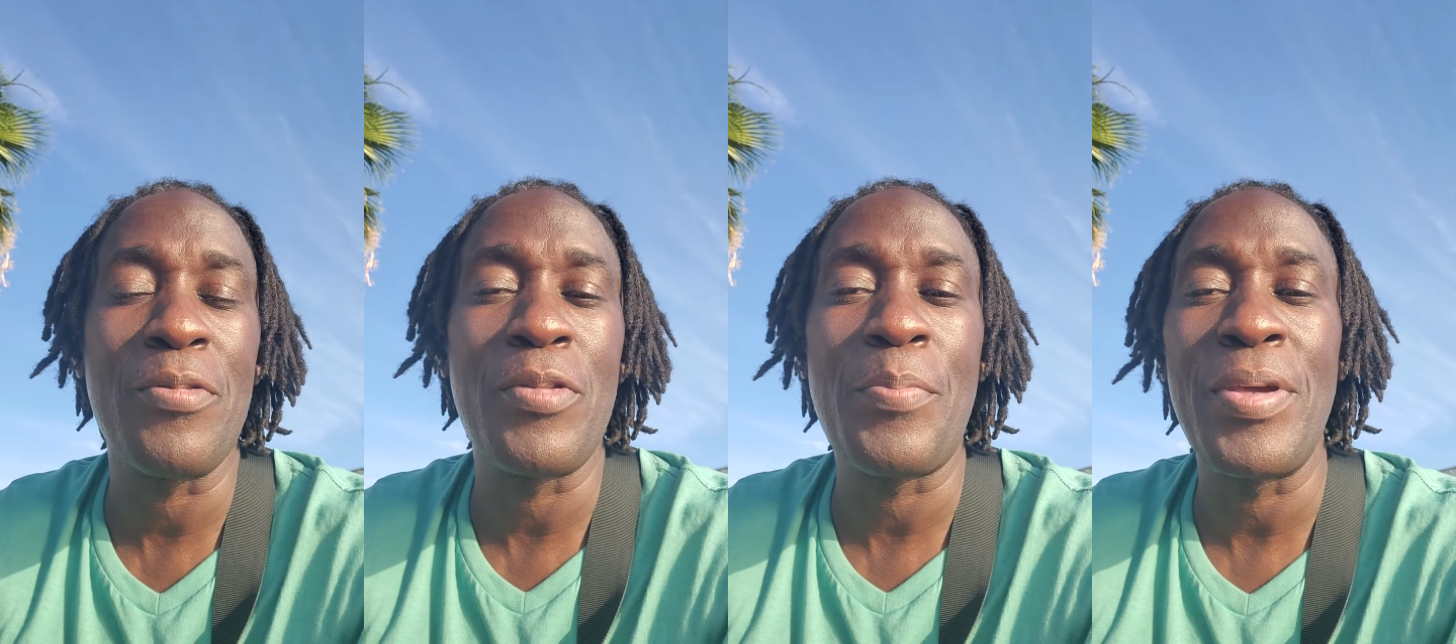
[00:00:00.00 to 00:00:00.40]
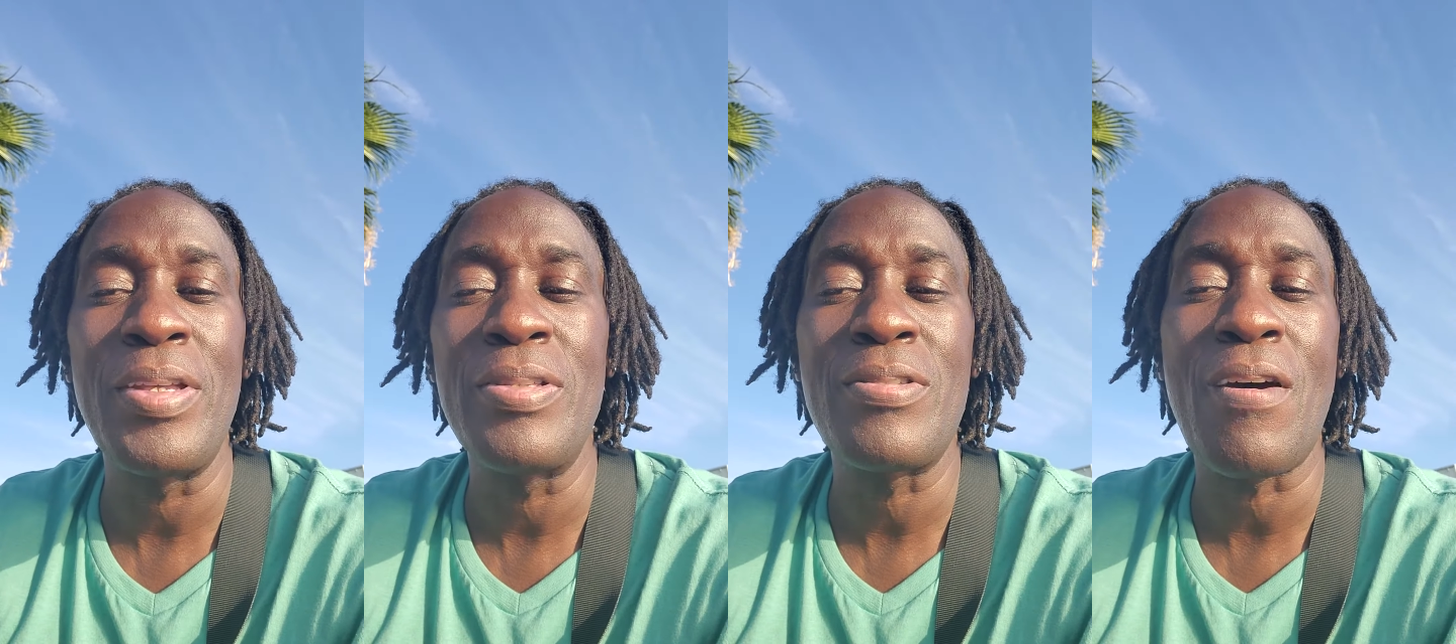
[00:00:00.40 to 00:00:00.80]
It
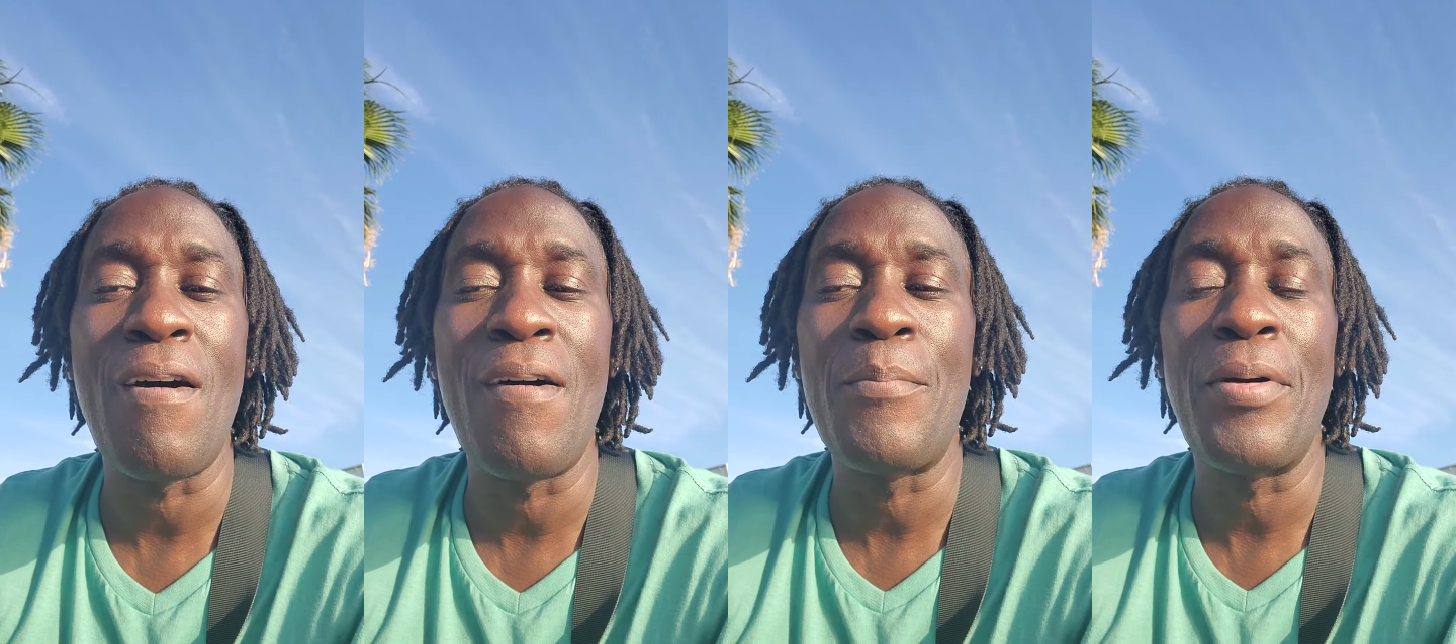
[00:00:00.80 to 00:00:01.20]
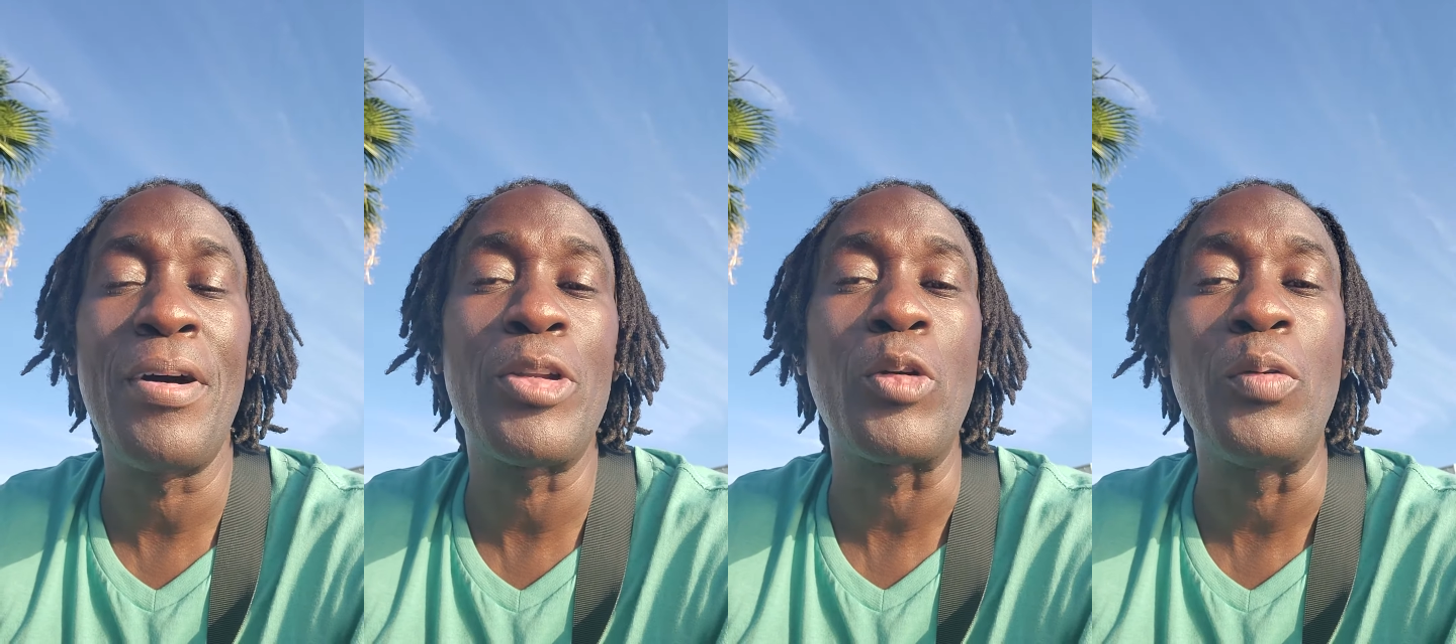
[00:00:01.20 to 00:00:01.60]
depends
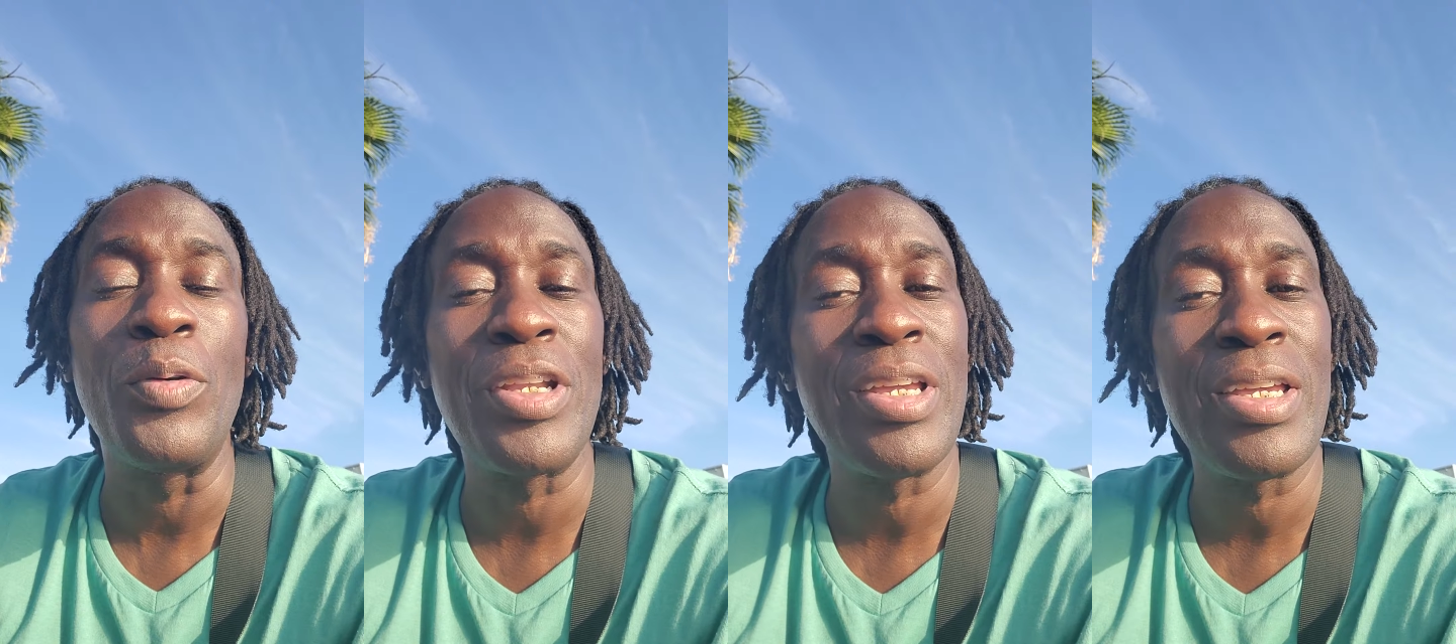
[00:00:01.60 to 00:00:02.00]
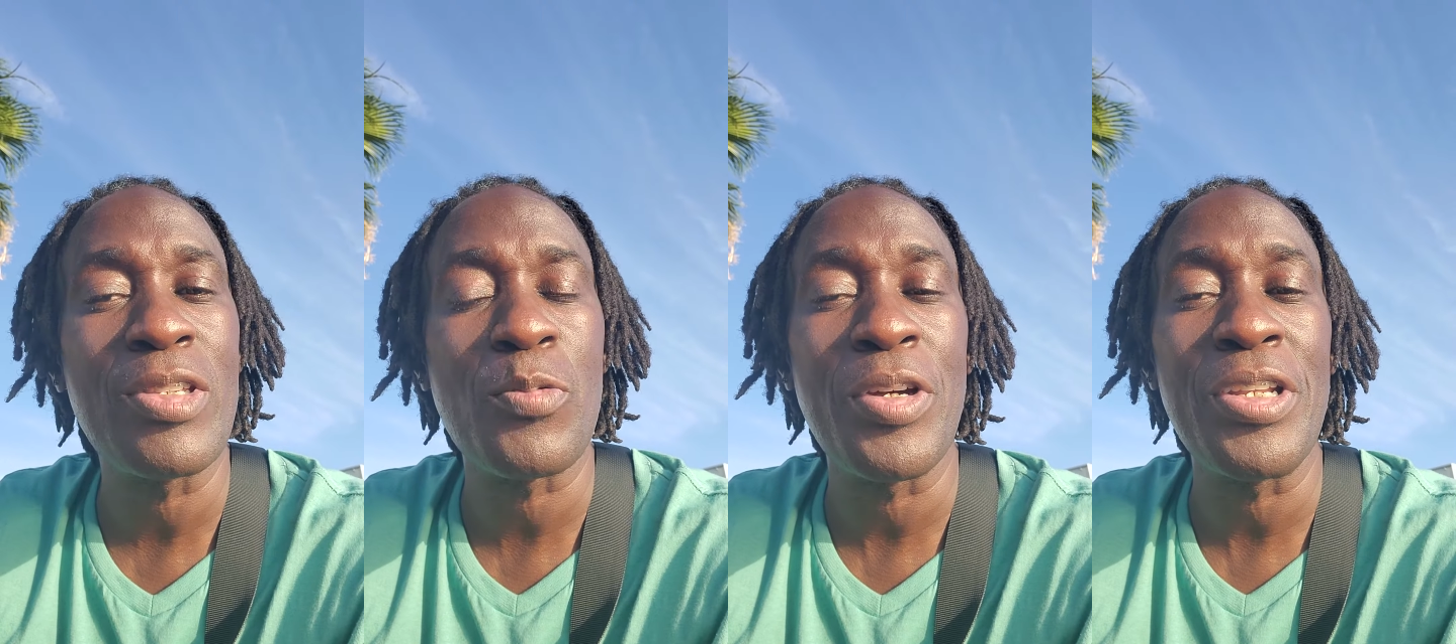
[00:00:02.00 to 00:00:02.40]
upon who it
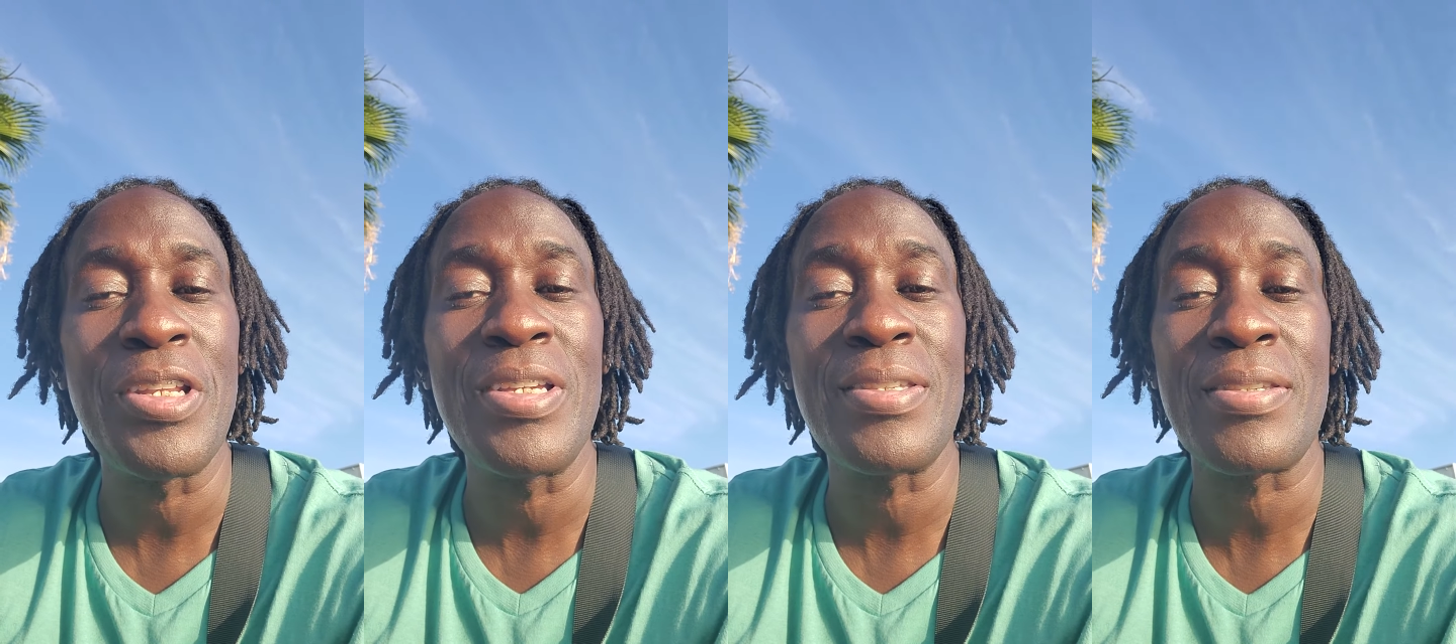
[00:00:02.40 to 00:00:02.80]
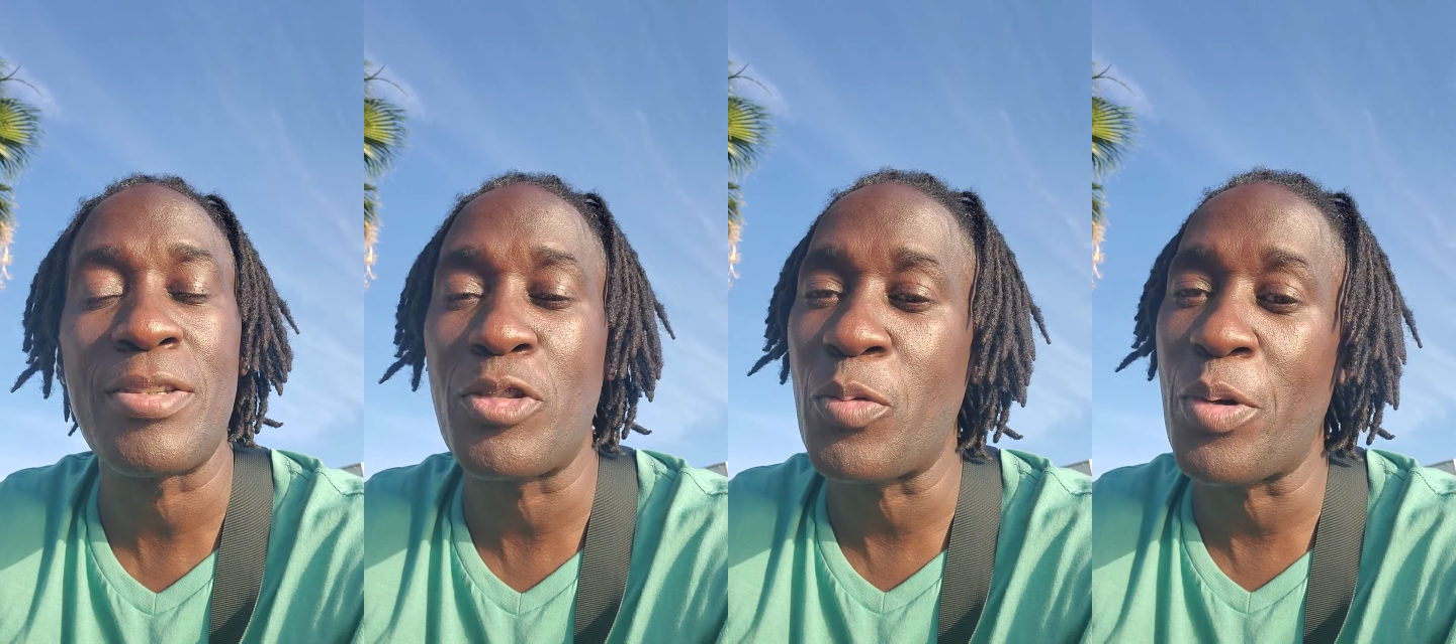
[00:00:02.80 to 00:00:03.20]
is, what it is, the
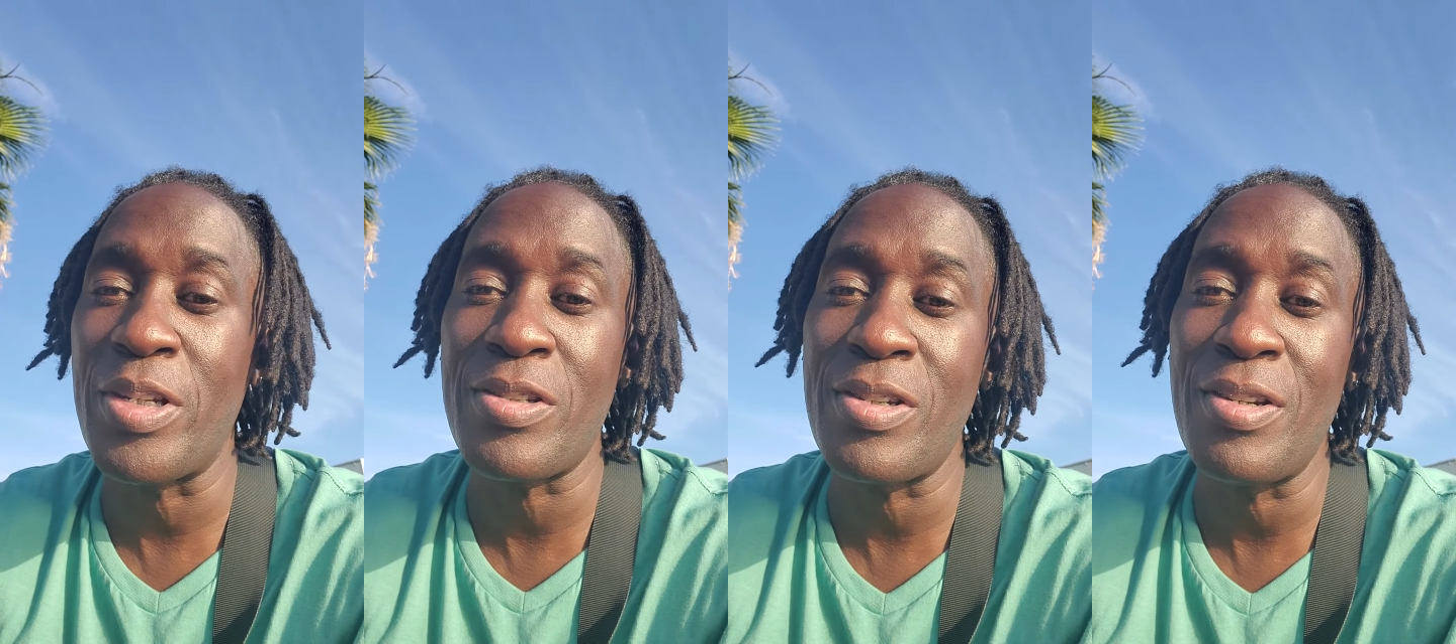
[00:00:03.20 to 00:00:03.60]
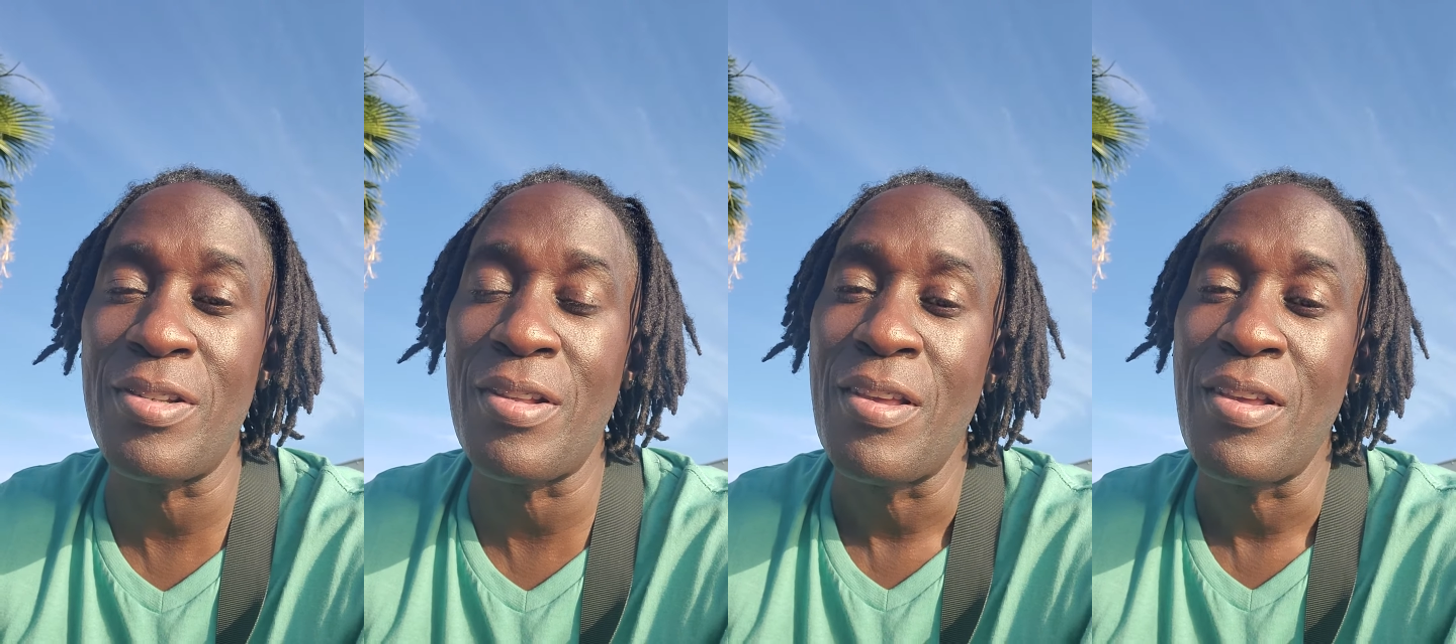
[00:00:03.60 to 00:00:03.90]
situation.